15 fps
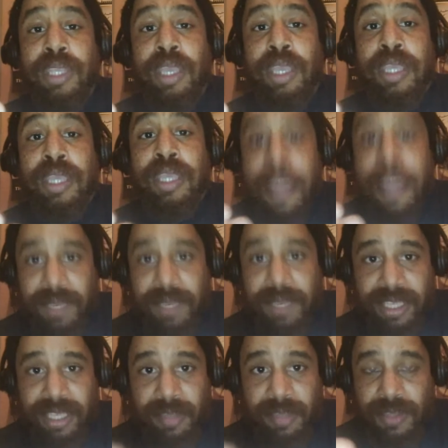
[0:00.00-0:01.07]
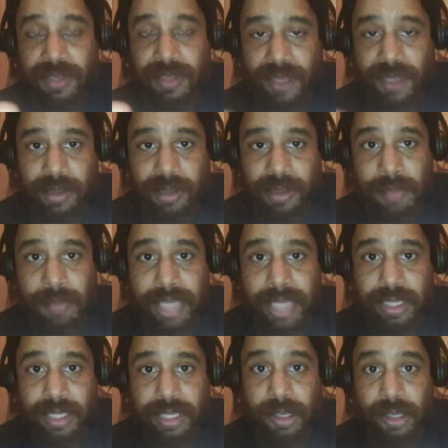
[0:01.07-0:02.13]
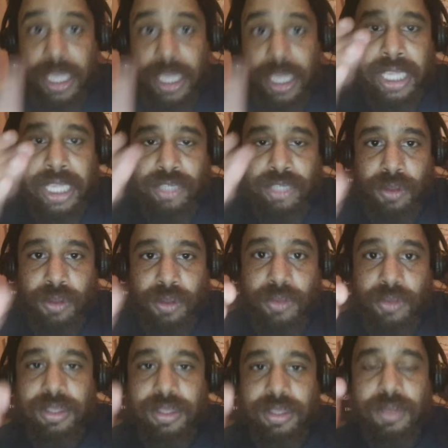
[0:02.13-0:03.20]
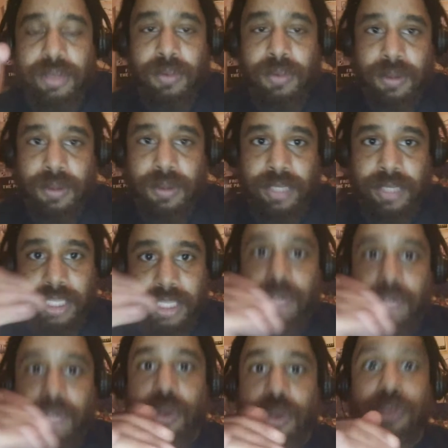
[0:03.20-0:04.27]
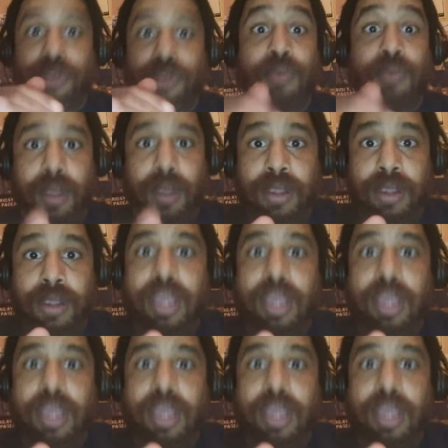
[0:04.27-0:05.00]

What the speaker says: nepotism is very regular. It controls the world. It controls work.